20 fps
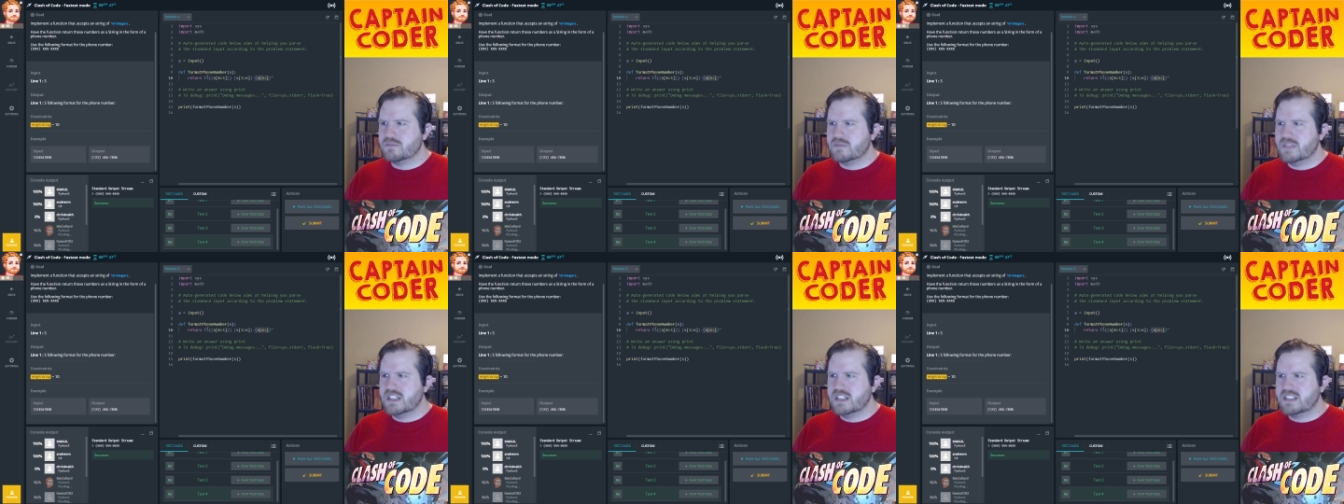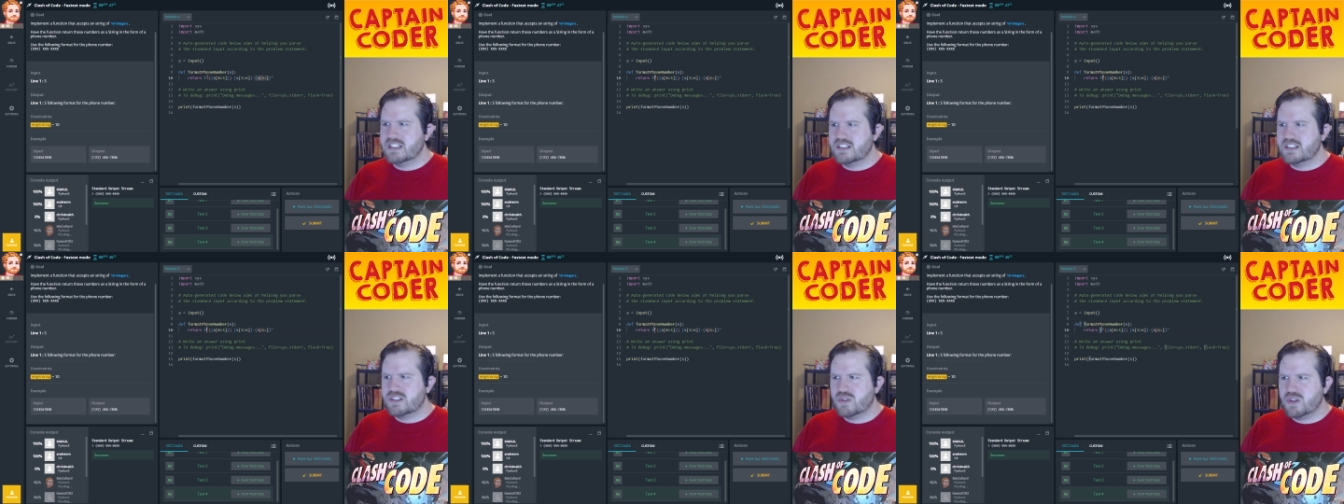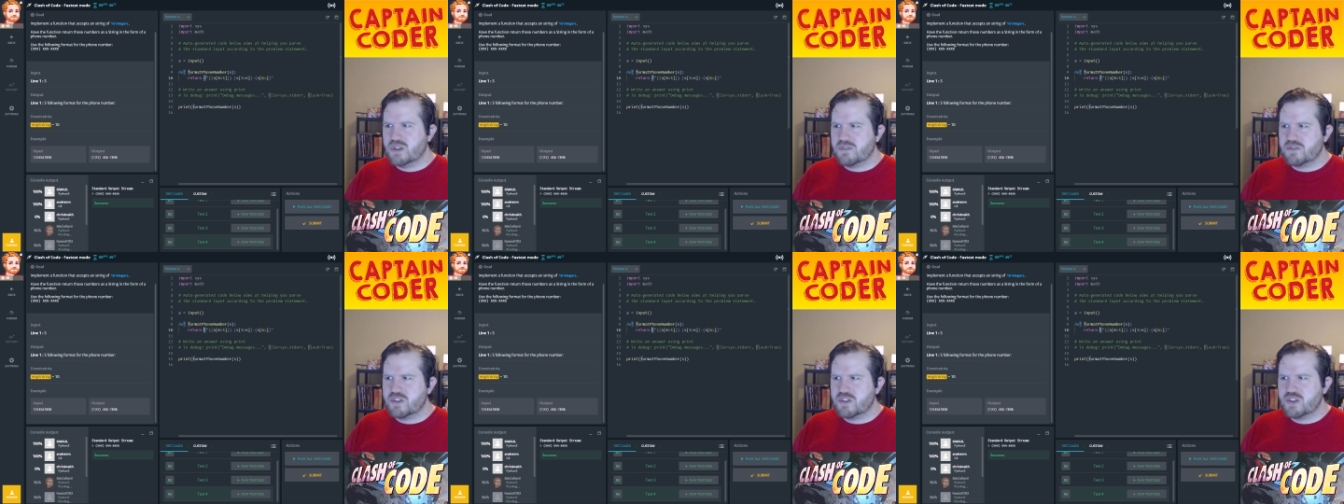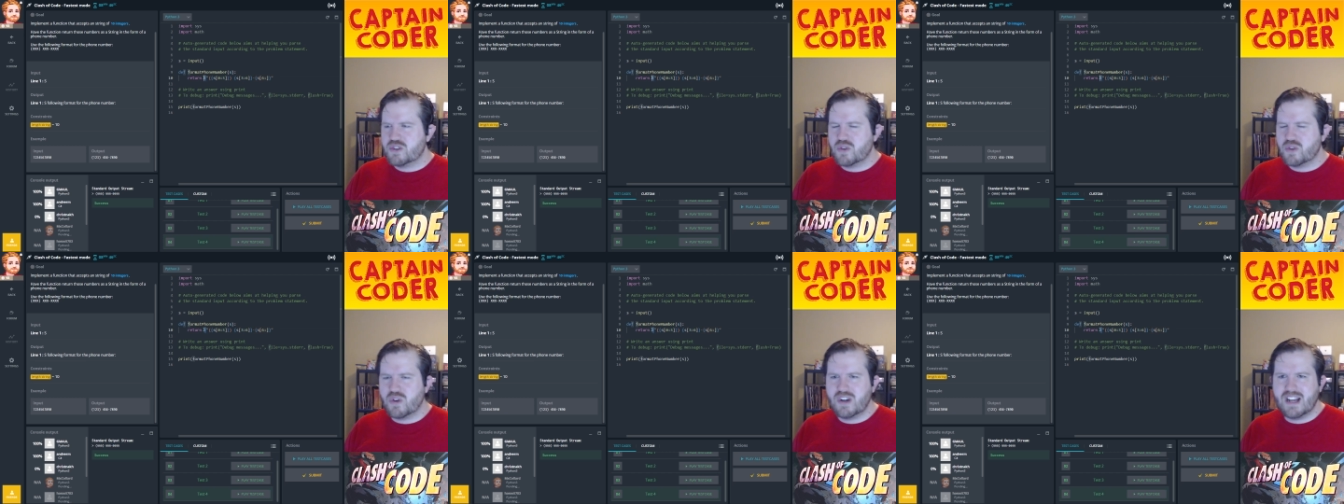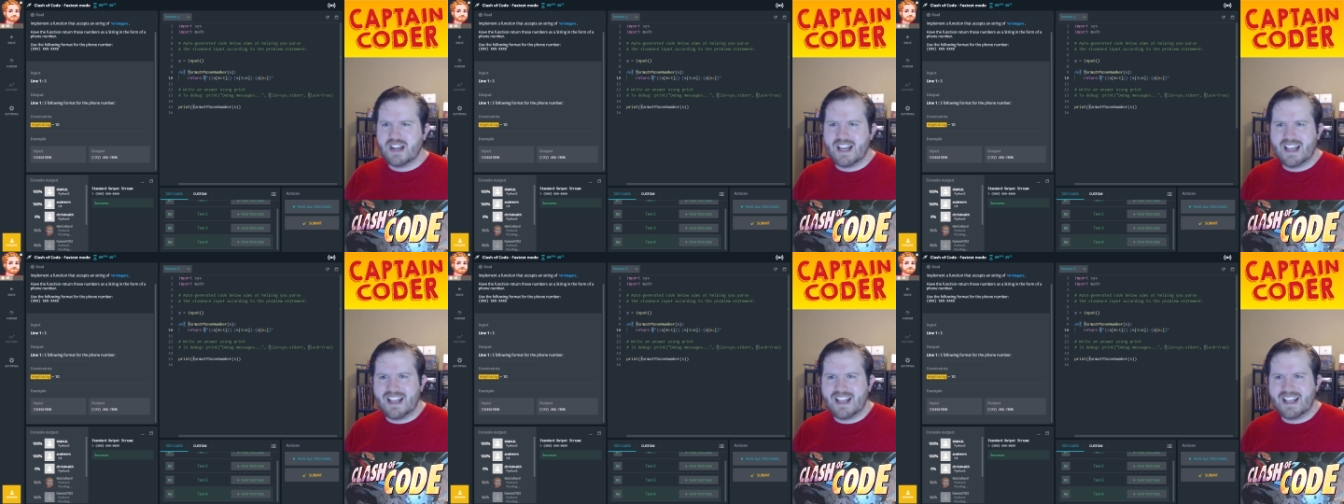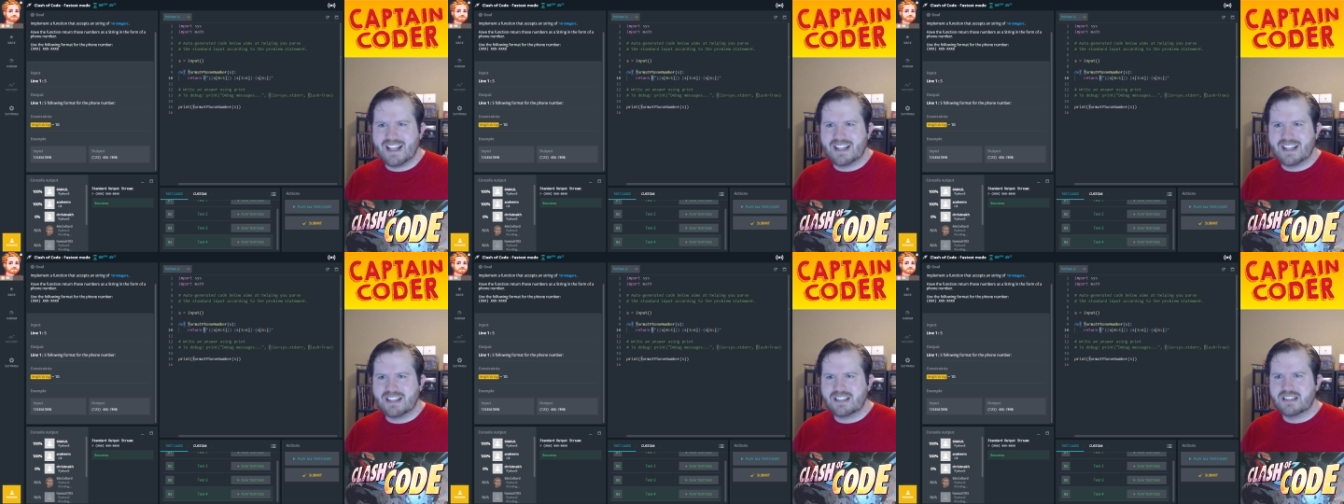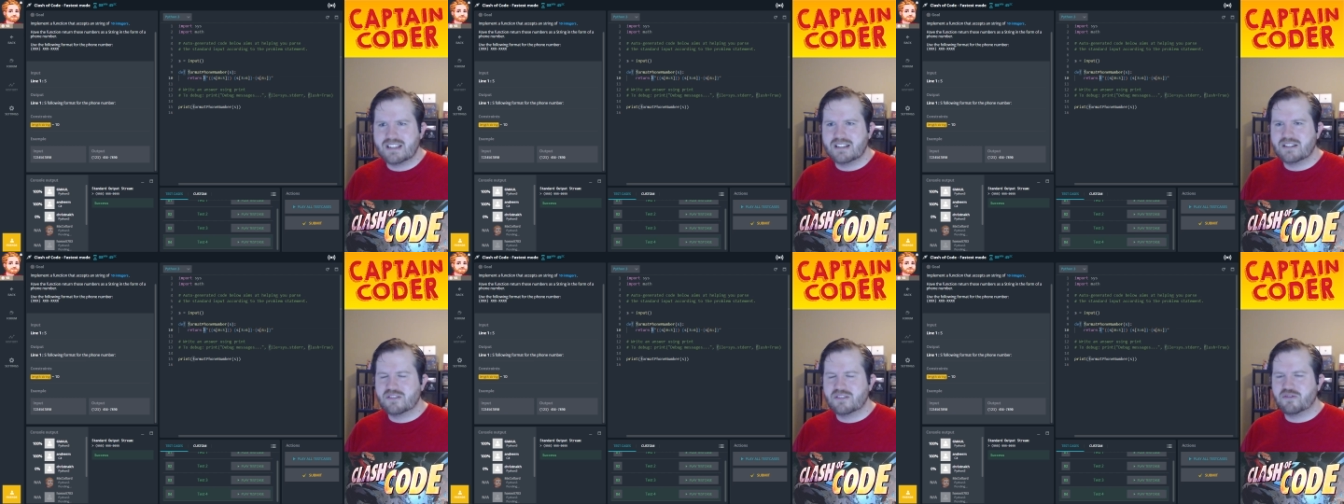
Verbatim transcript: this is sort of shorthand